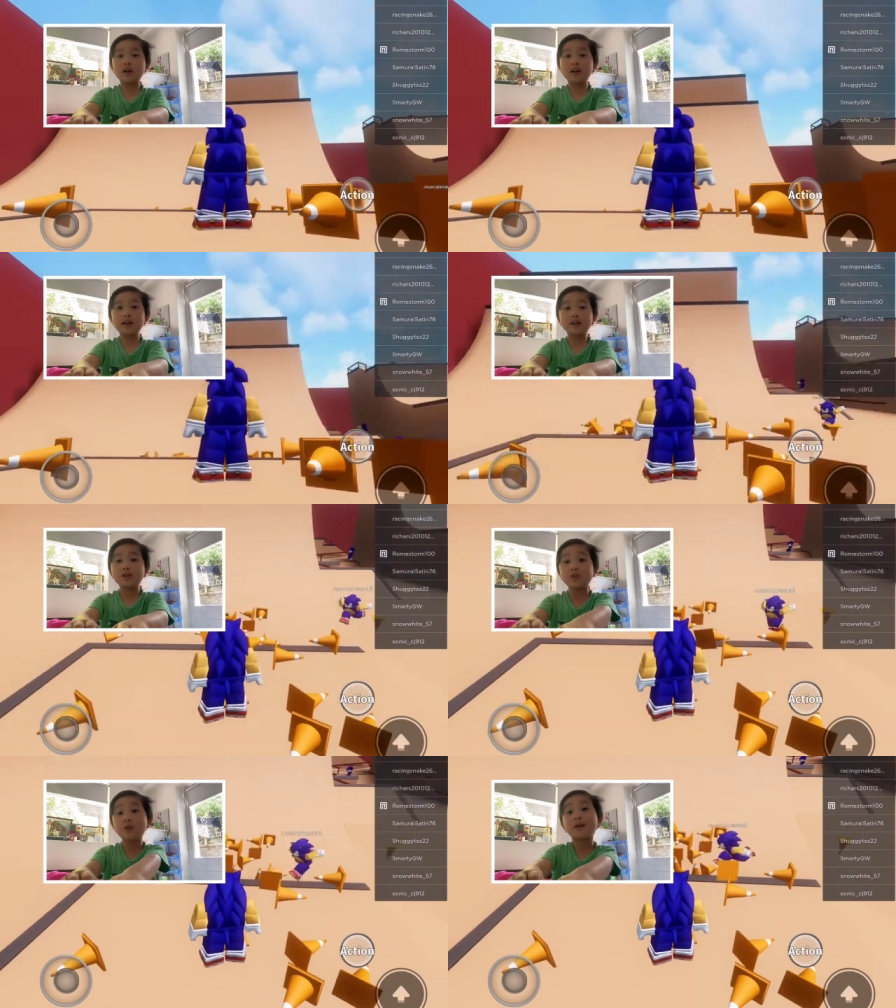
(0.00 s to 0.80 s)
and I
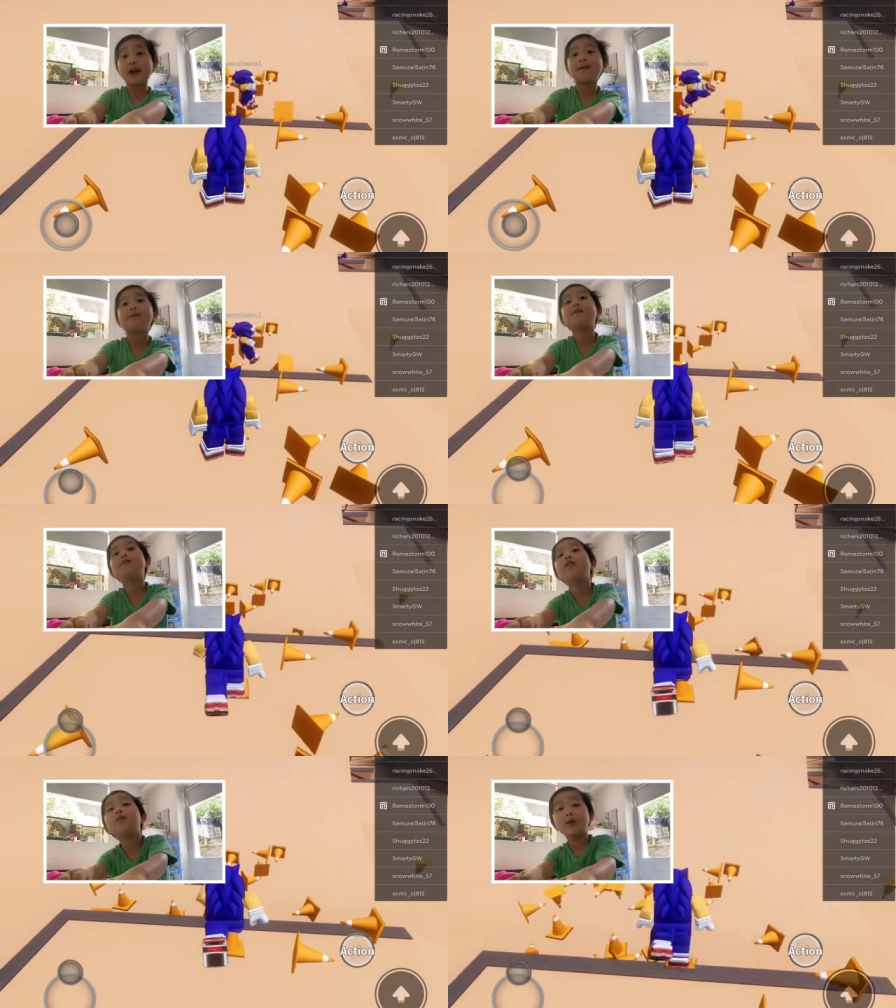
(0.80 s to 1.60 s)
don't have
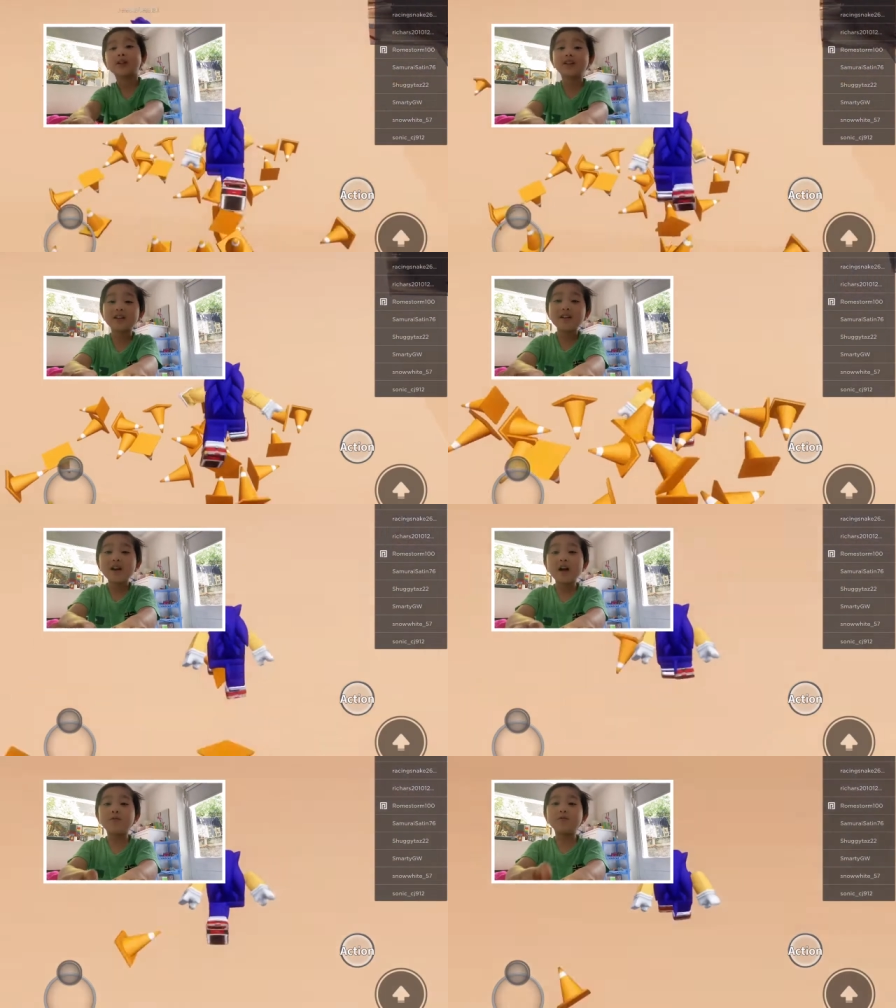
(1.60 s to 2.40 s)
Robux. I have